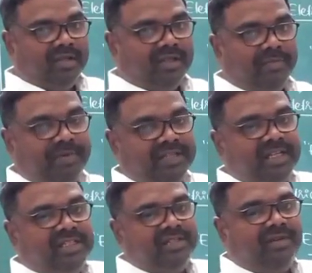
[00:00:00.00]
The
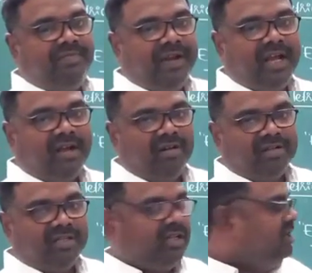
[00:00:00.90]
presence of free
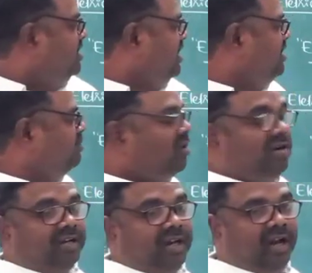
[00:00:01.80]
ions in
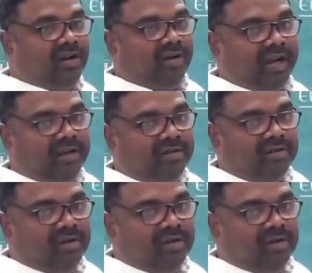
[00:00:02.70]
molten electrolyte